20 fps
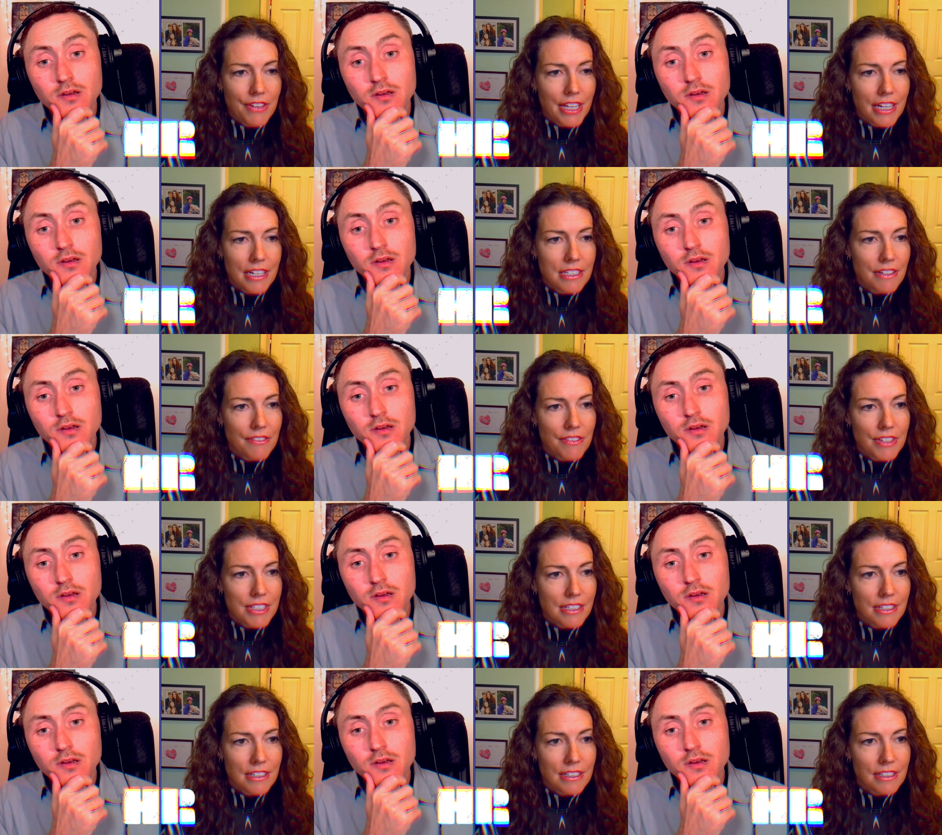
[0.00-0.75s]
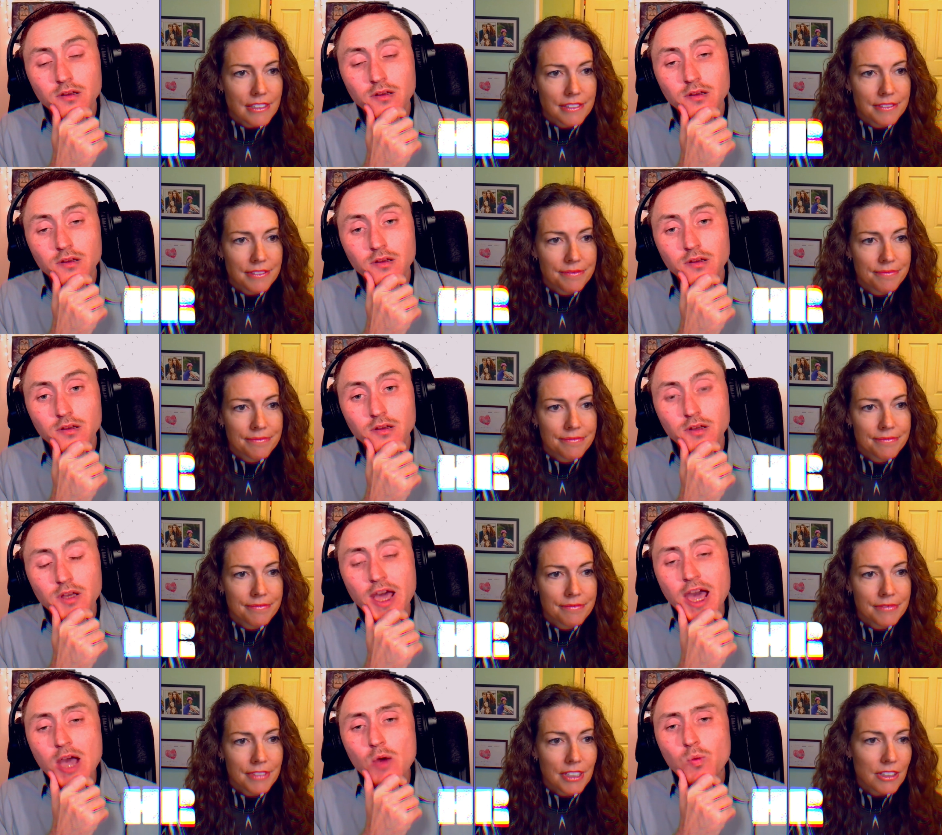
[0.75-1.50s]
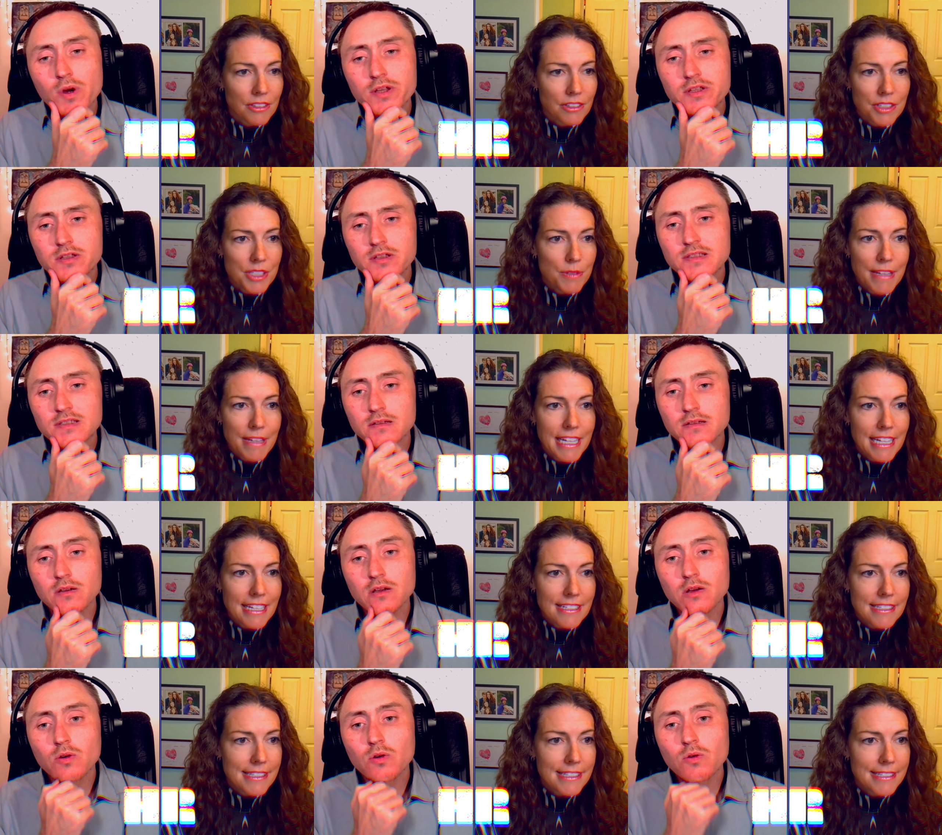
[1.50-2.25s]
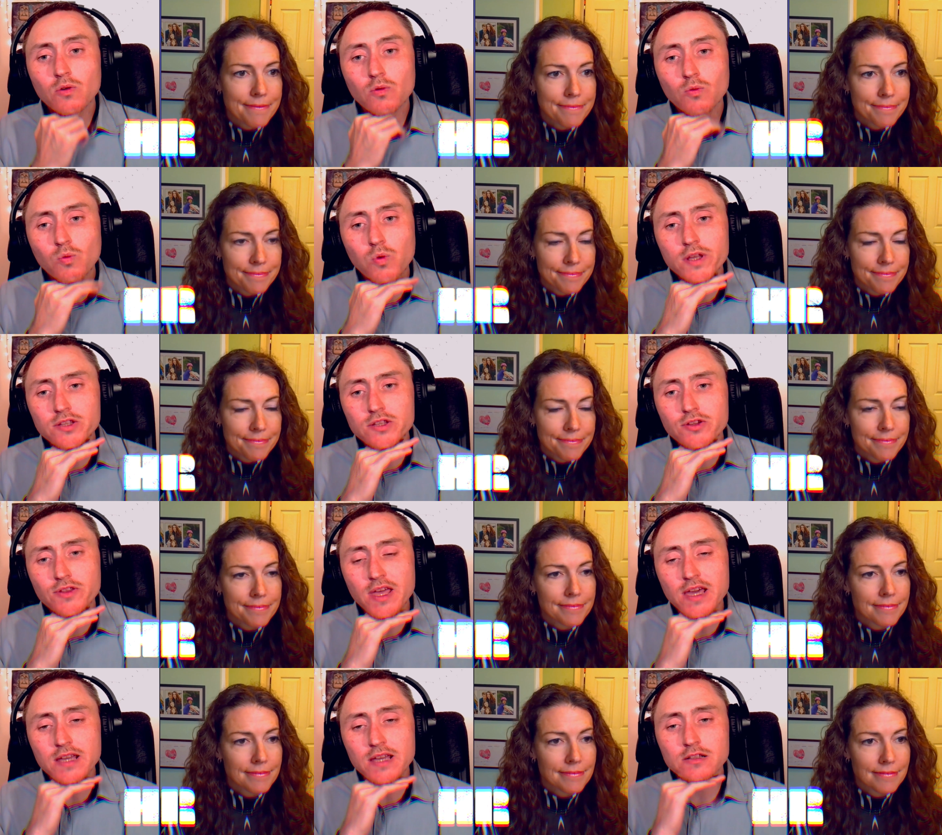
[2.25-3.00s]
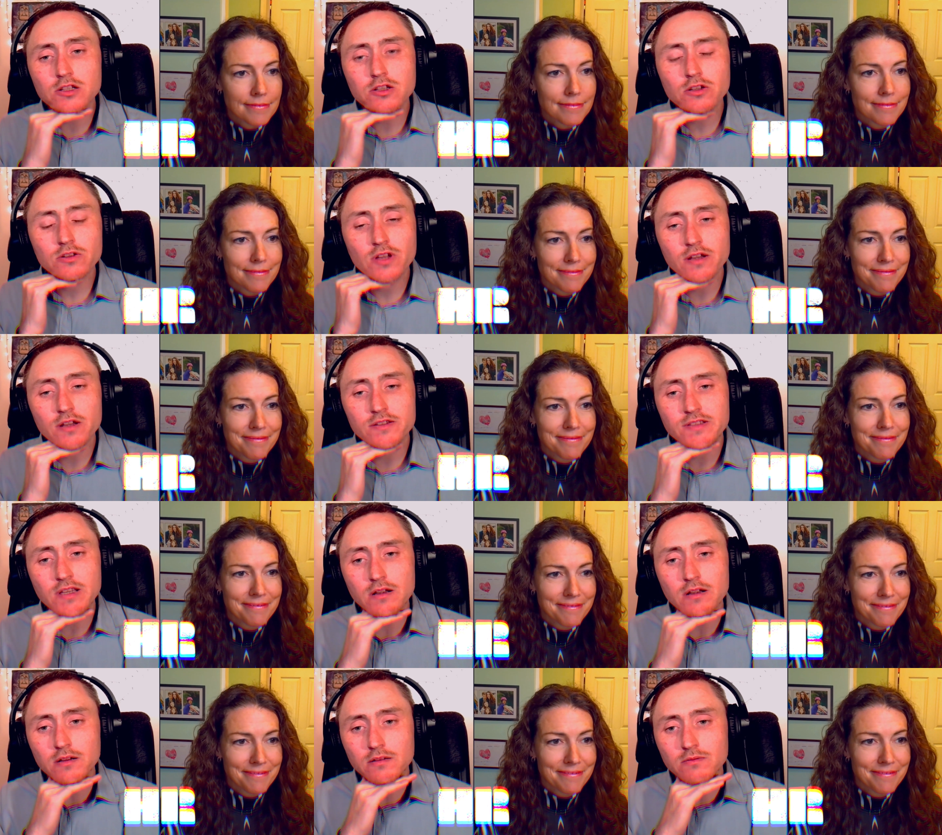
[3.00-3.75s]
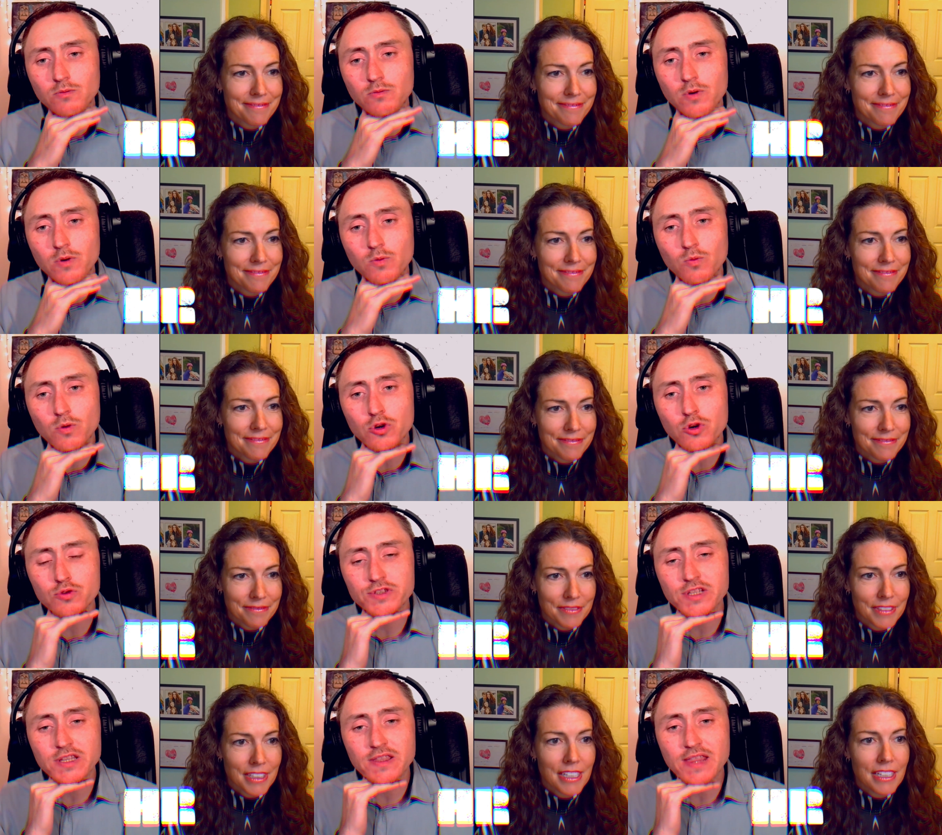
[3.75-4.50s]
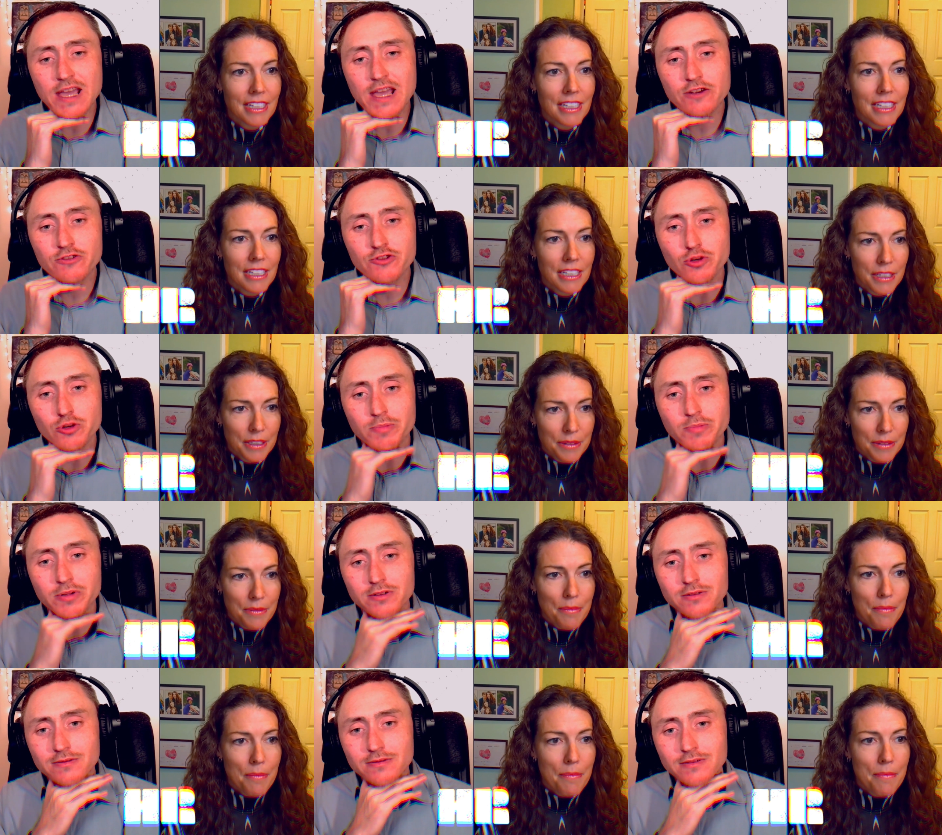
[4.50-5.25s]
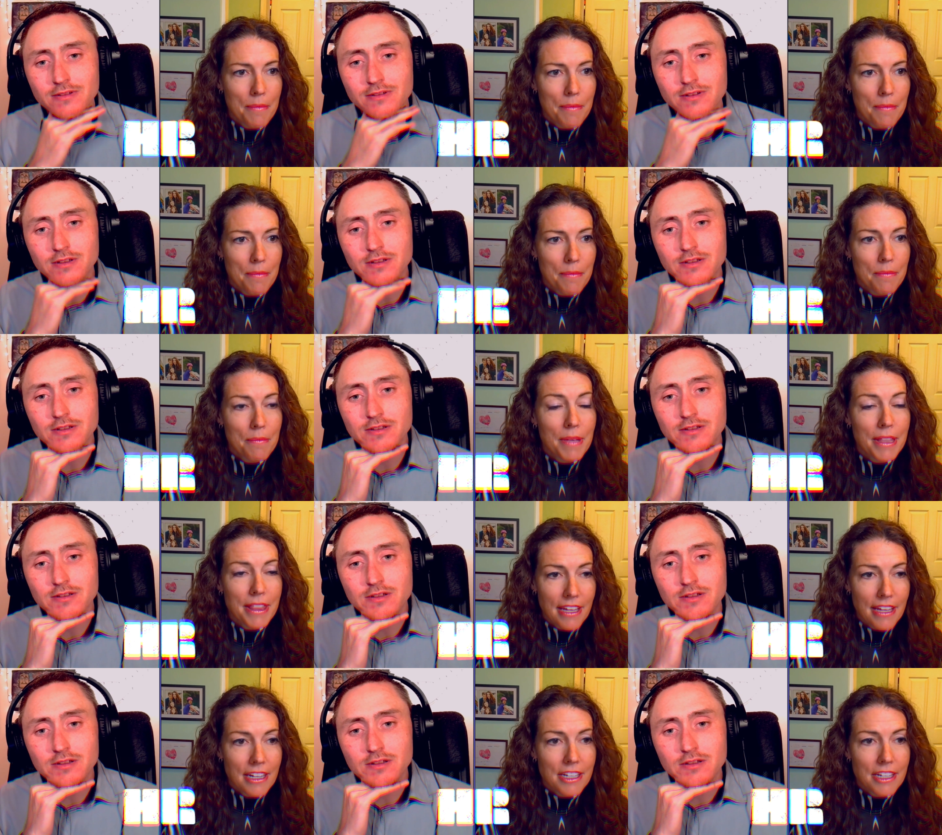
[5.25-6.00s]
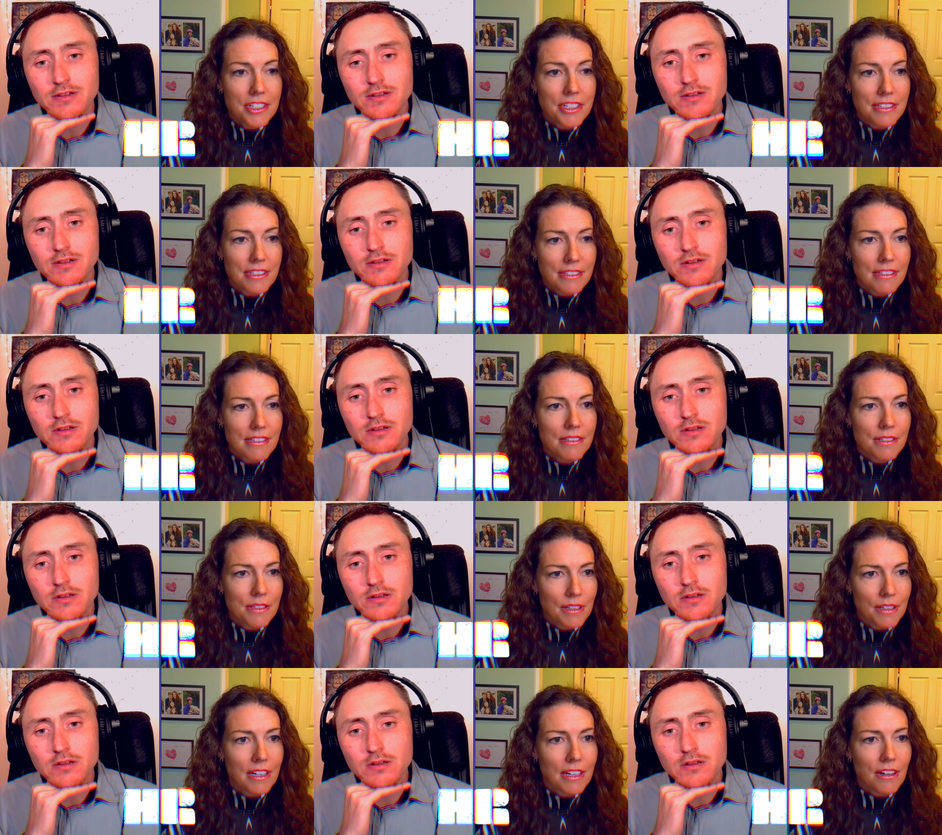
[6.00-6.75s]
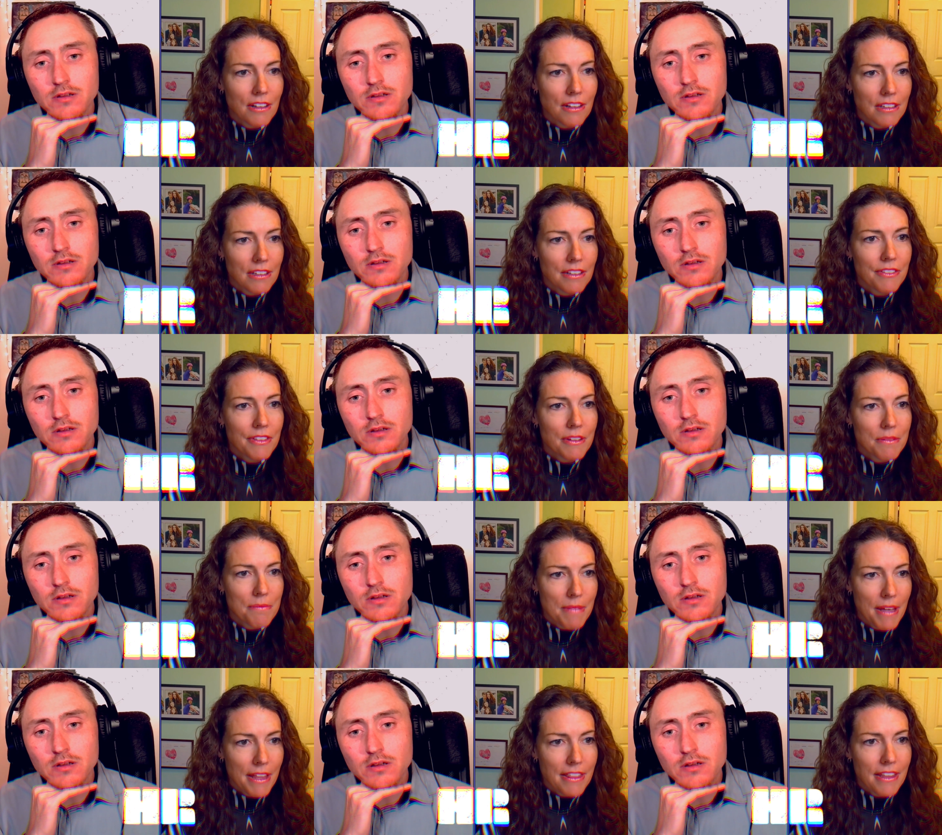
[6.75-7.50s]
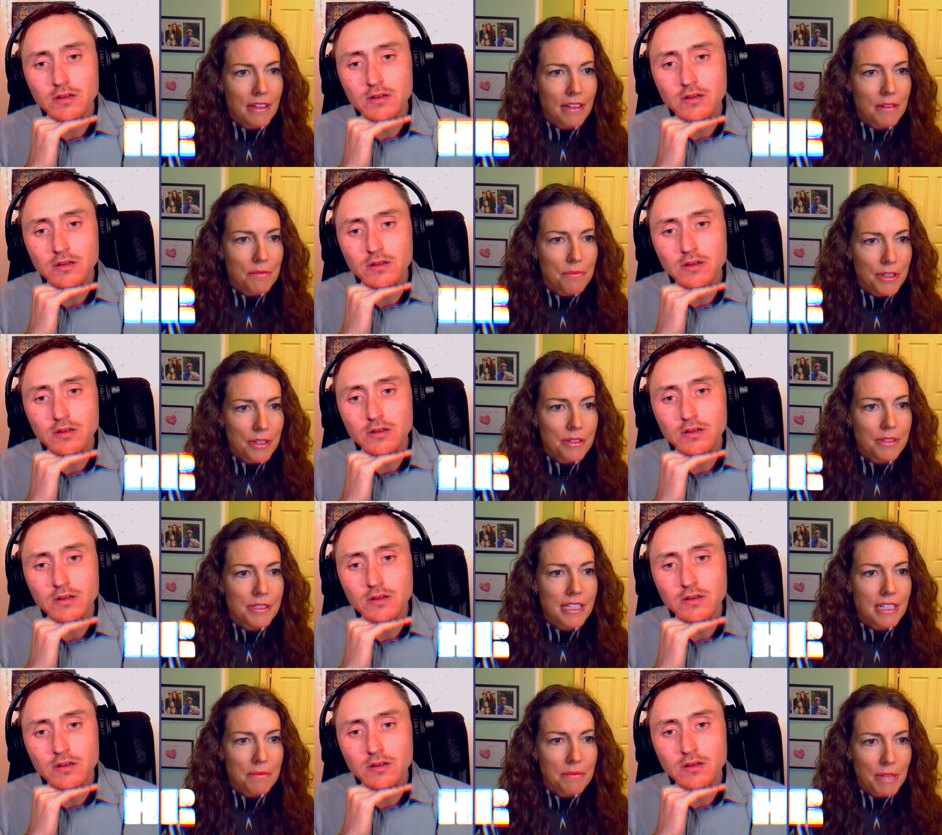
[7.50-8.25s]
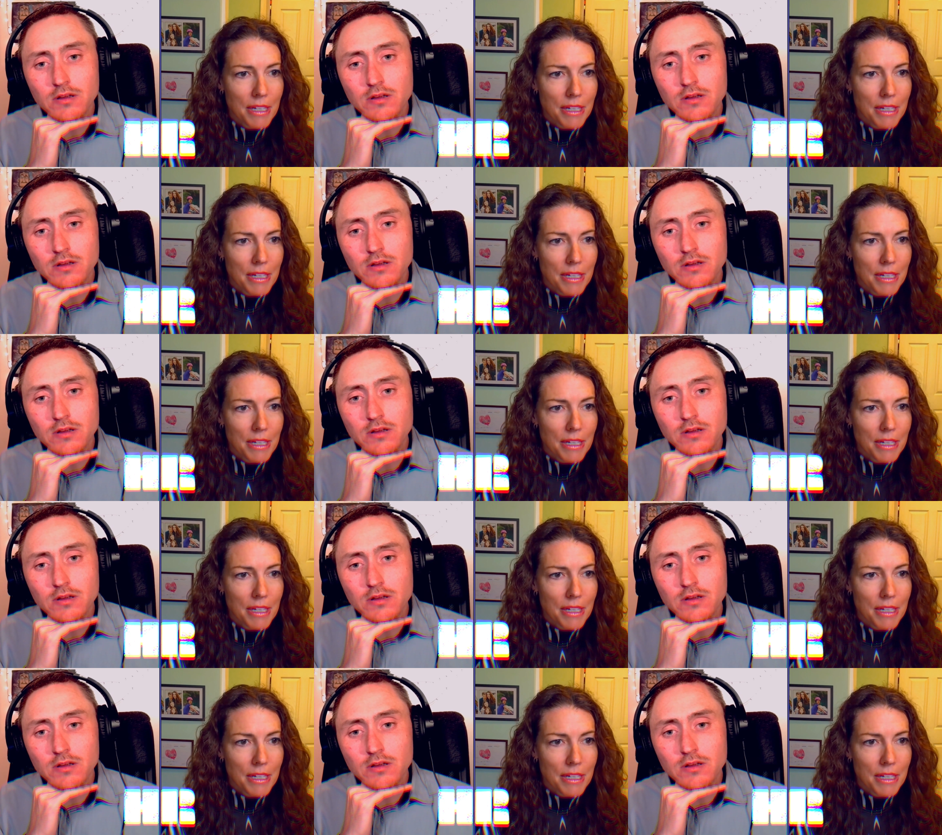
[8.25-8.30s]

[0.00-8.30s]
Speaker 1: advantage of us at all. And what does,
Speaker 2: what do they include? Is there who's in that group?
Speaker 1: Methanogens. So like all of the methane producing